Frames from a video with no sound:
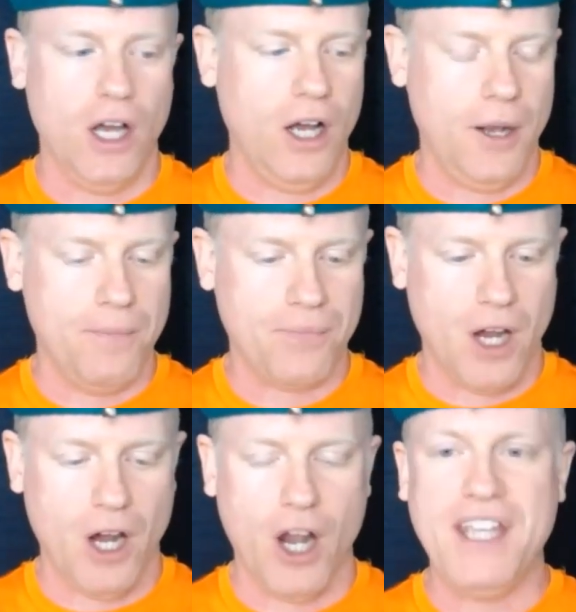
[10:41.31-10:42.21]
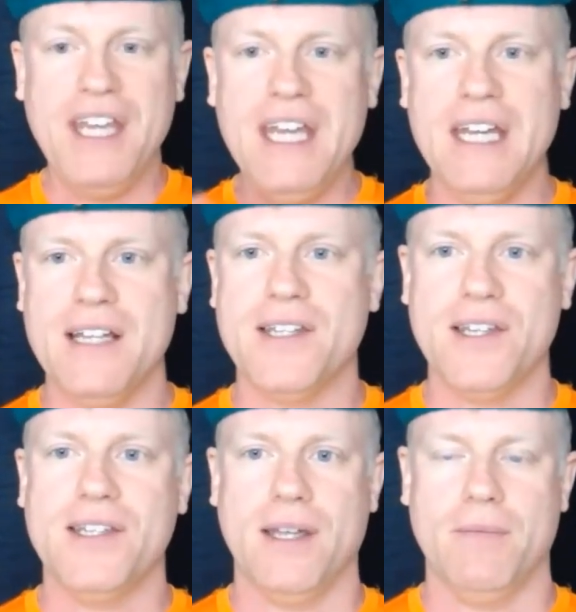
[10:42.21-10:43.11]
a heating
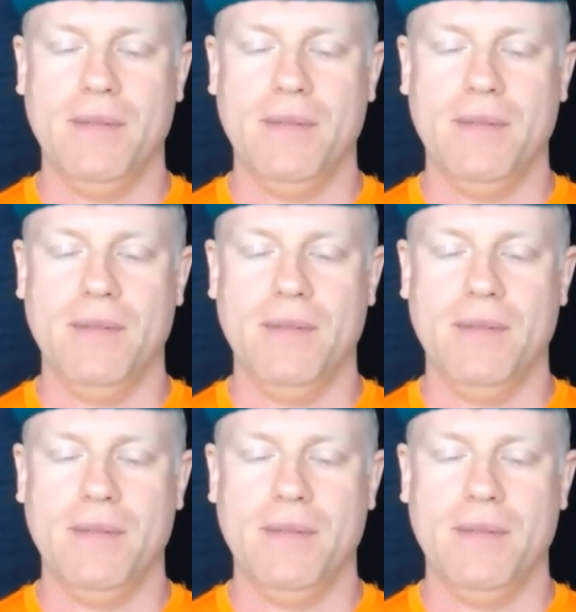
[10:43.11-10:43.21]
system.